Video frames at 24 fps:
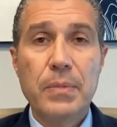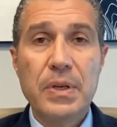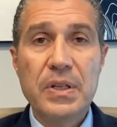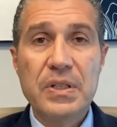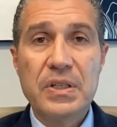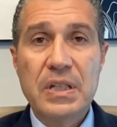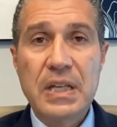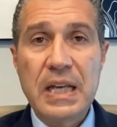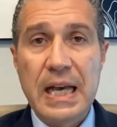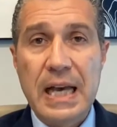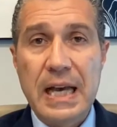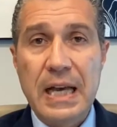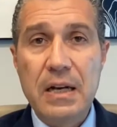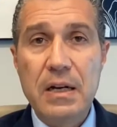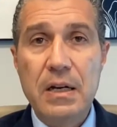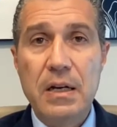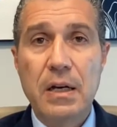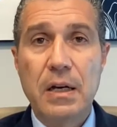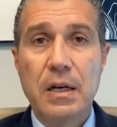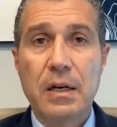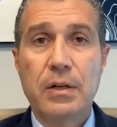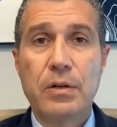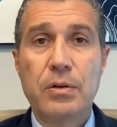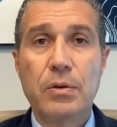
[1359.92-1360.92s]

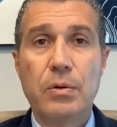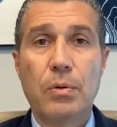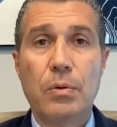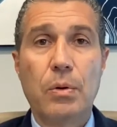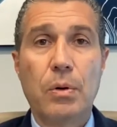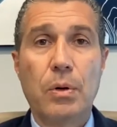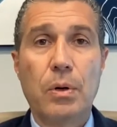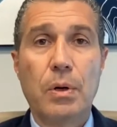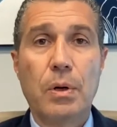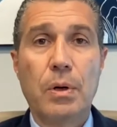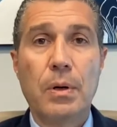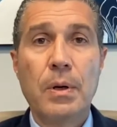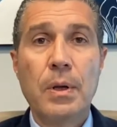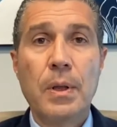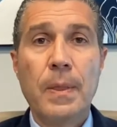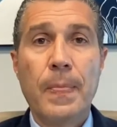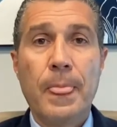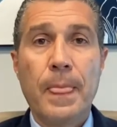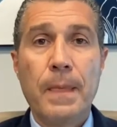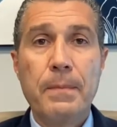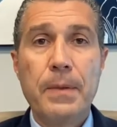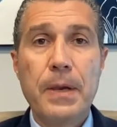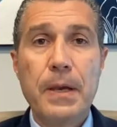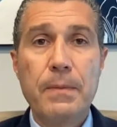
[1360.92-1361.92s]
misconduct or
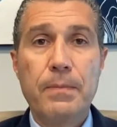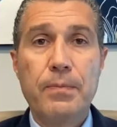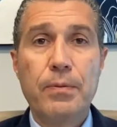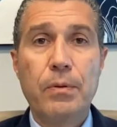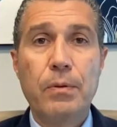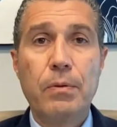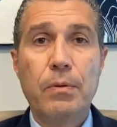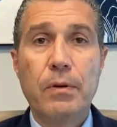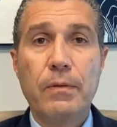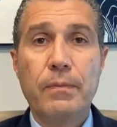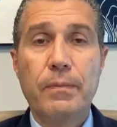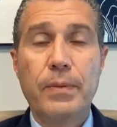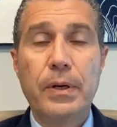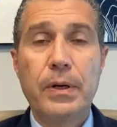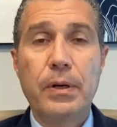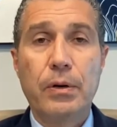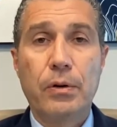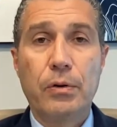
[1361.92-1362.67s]
people who have been